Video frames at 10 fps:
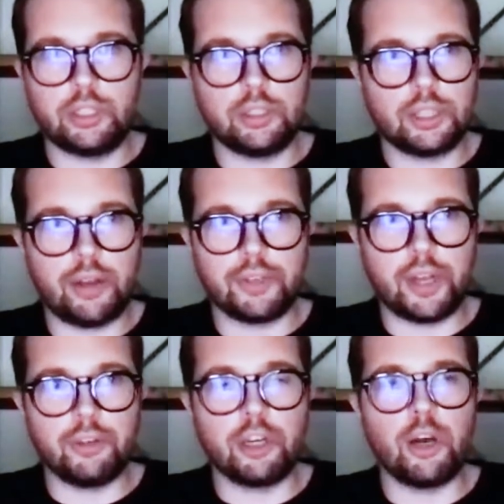
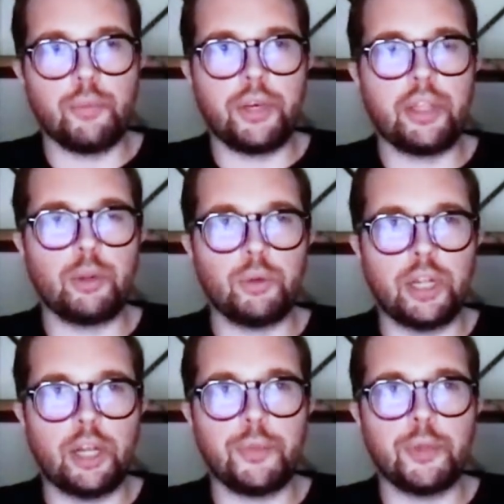have a company that will
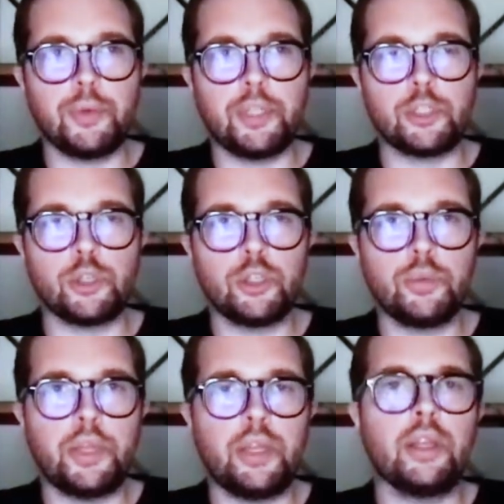help you with the social
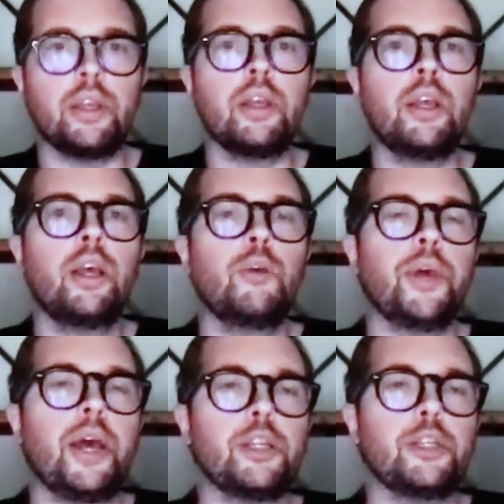media
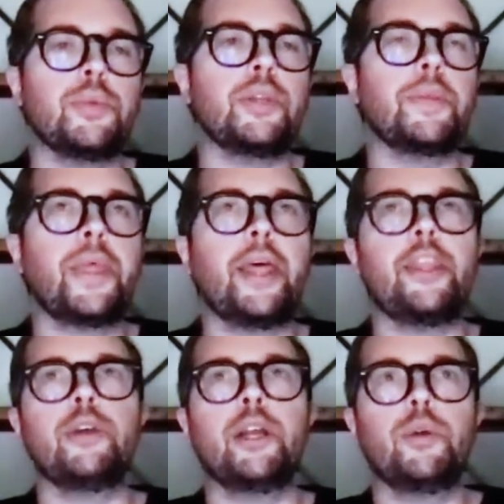management. And
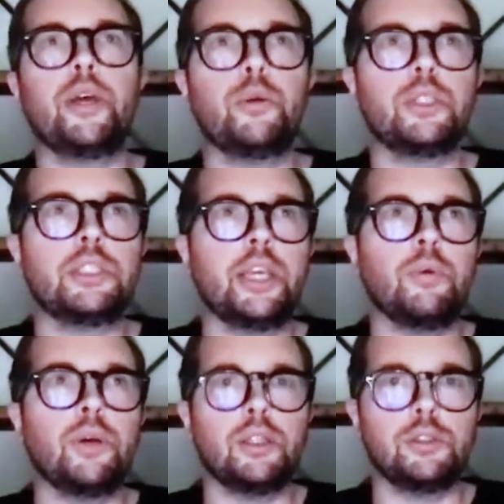then right away they would say,
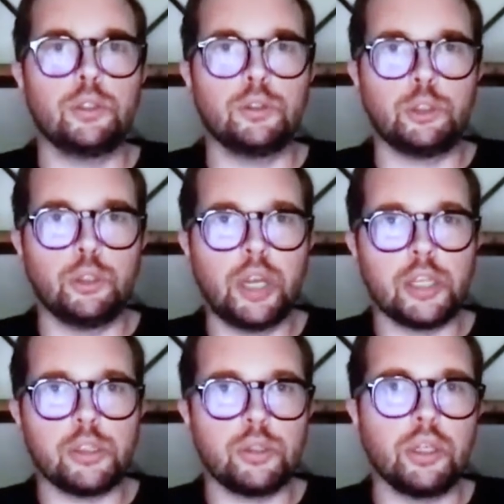well, don't you
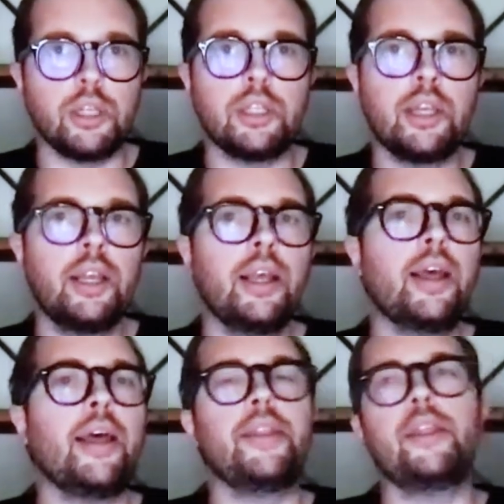guys do it?
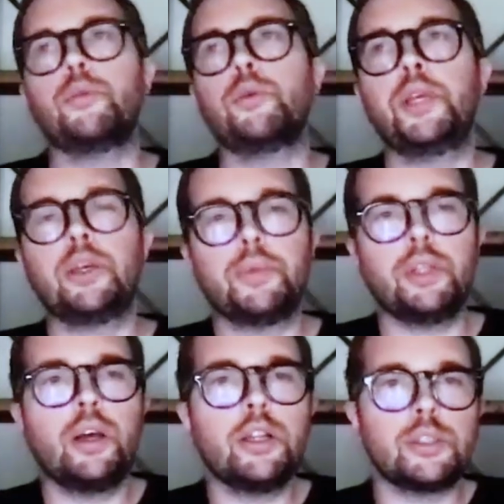And then we'll be
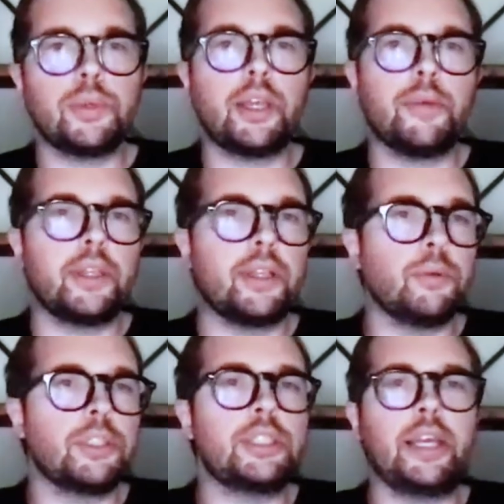completely honest with them, and
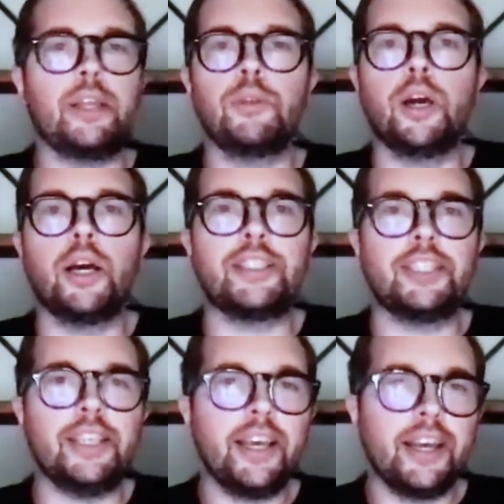we'll say, not
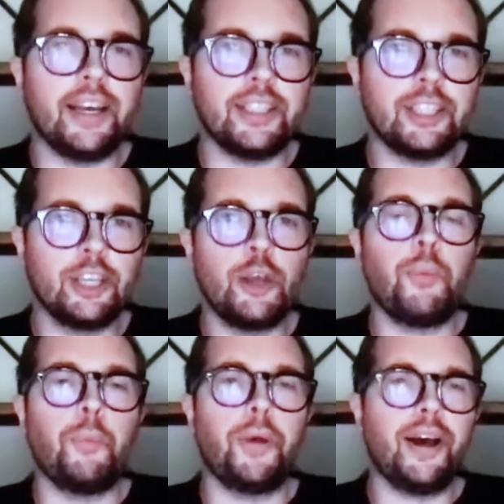yet,
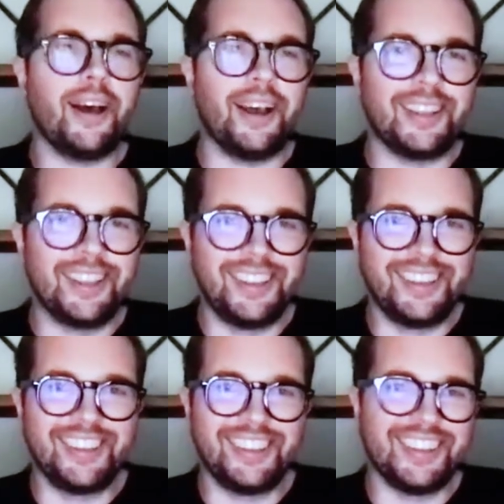but
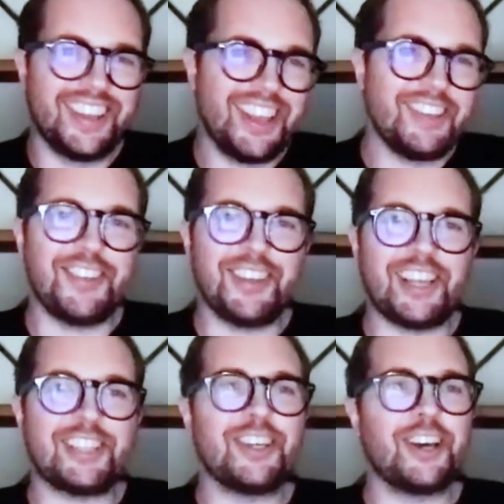if you
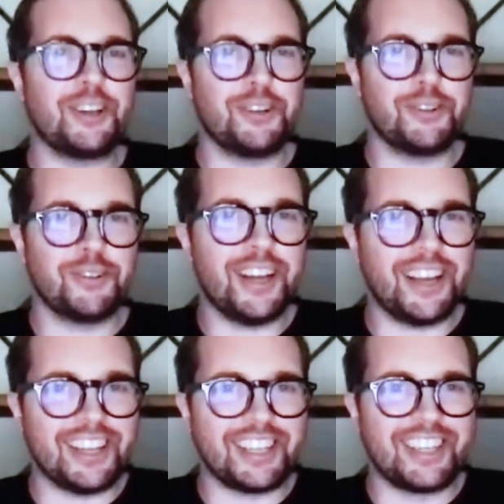guys are not in a
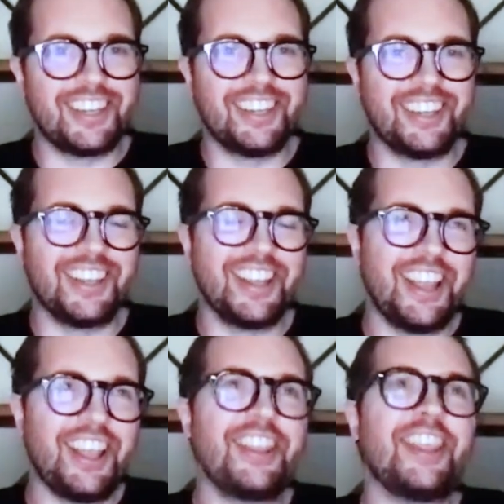rush,
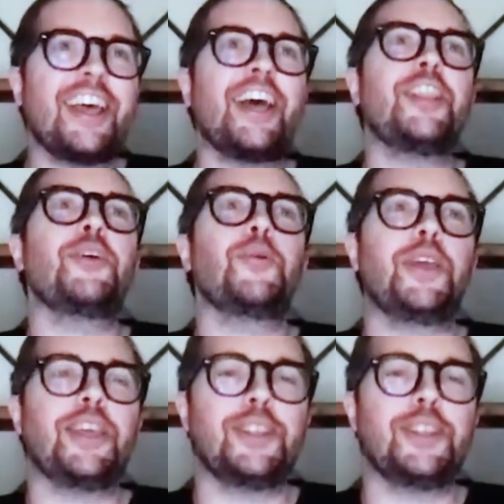then we can